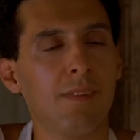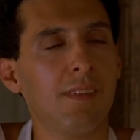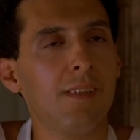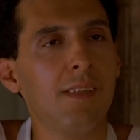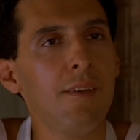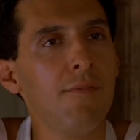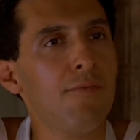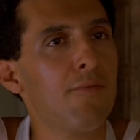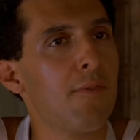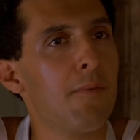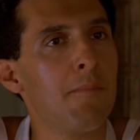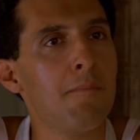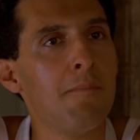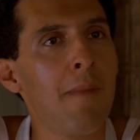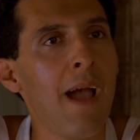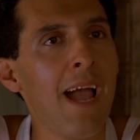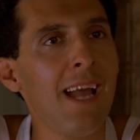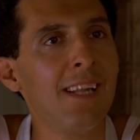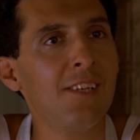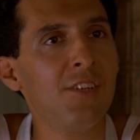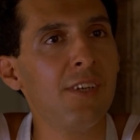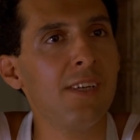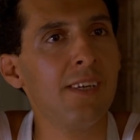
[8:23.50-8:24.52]
different.
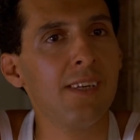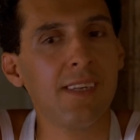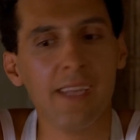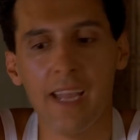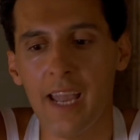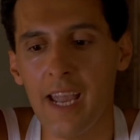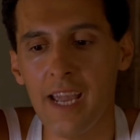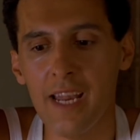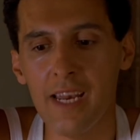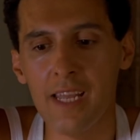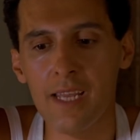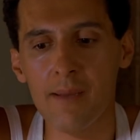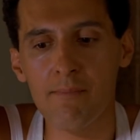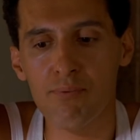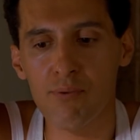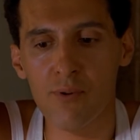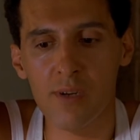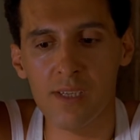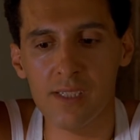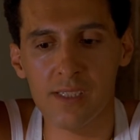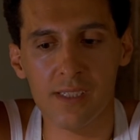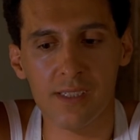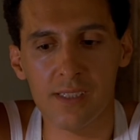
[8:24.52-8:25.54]
Magic, Eddie,
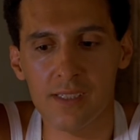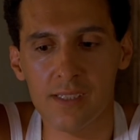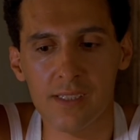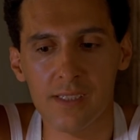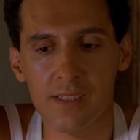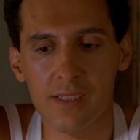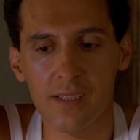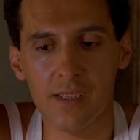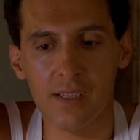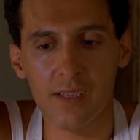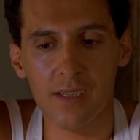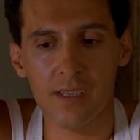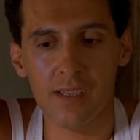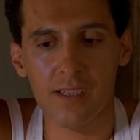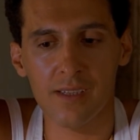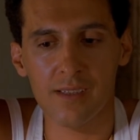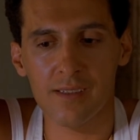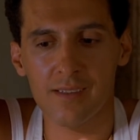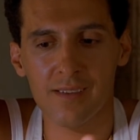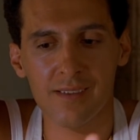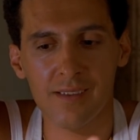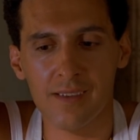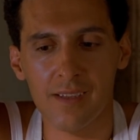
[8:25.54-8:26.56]
Prince
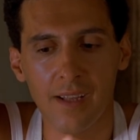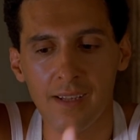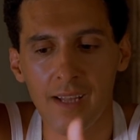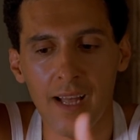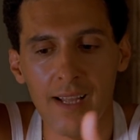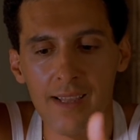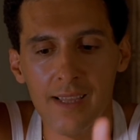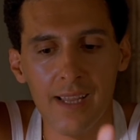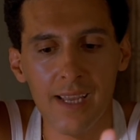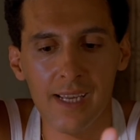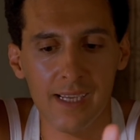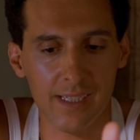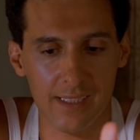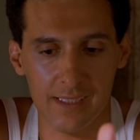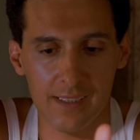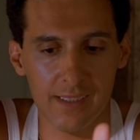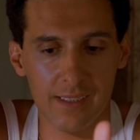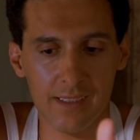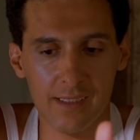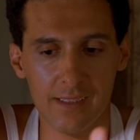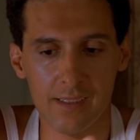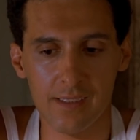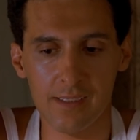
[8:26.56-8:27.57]
are not.
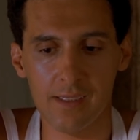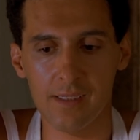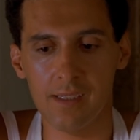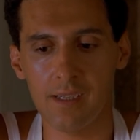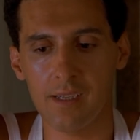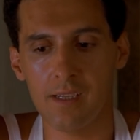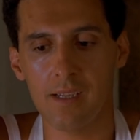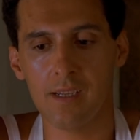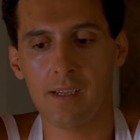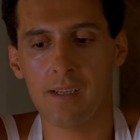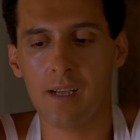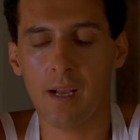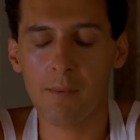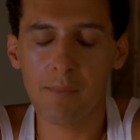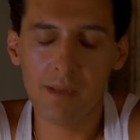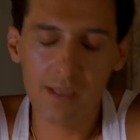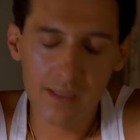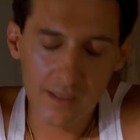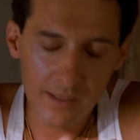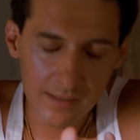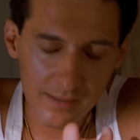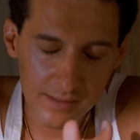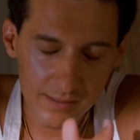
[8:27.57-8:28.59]

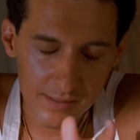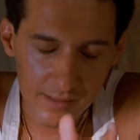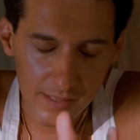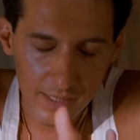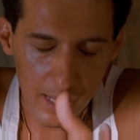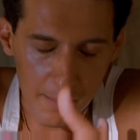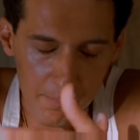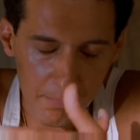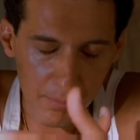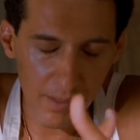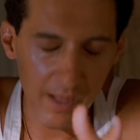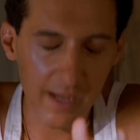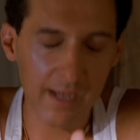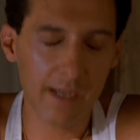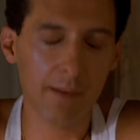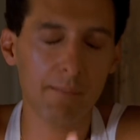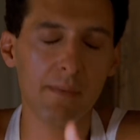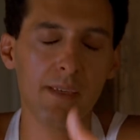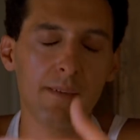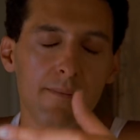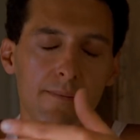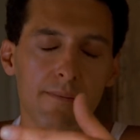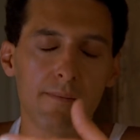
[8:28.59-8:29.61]
I mean, they're not
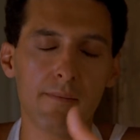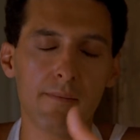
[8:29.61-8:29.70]
black.